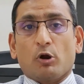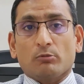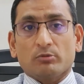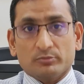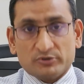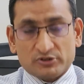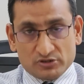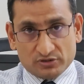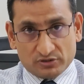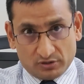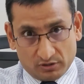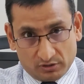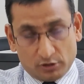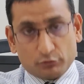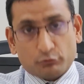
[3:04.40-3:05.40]
problem in
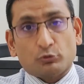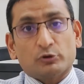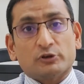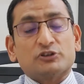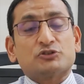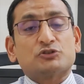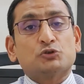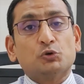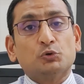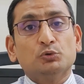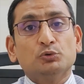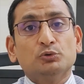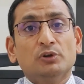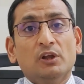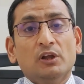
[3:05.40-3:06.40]
controlling
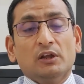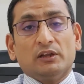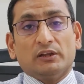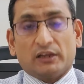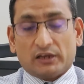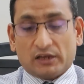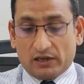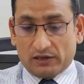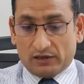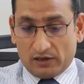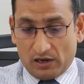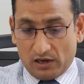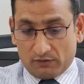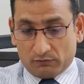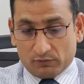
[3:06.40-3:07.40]
stool, they can
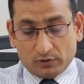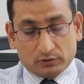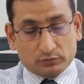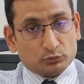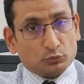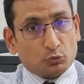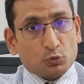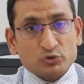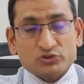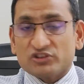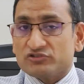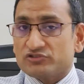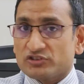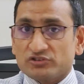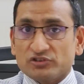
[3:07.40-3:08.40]
have no
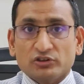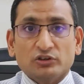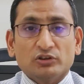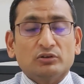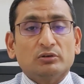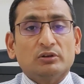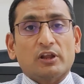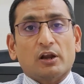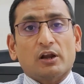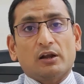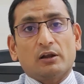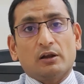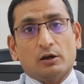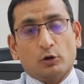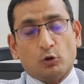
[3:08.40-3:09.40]
sensation in
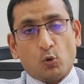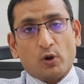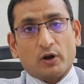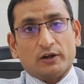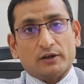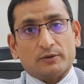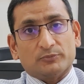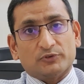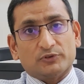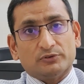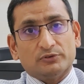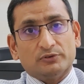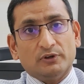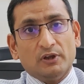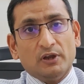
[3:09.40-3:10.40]
their lower limbs.
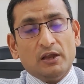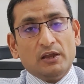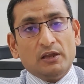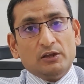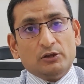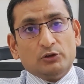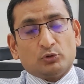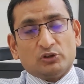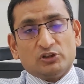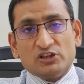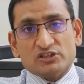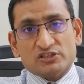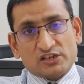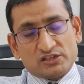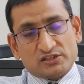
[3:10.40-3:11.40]
So in
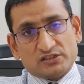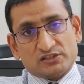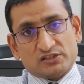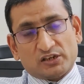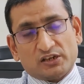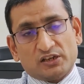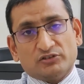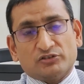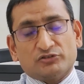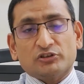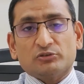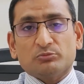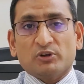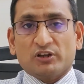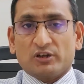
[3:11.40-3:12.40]
these cases, again, the
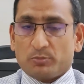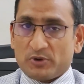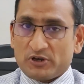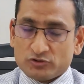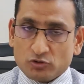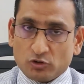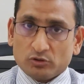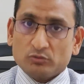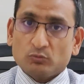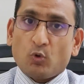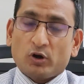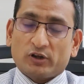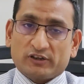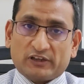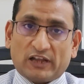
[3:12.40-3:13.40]
treatment depends on
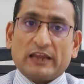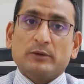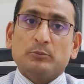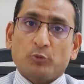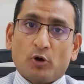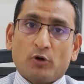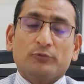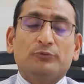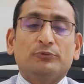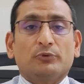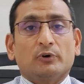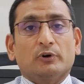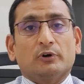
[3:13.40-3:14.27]
what type of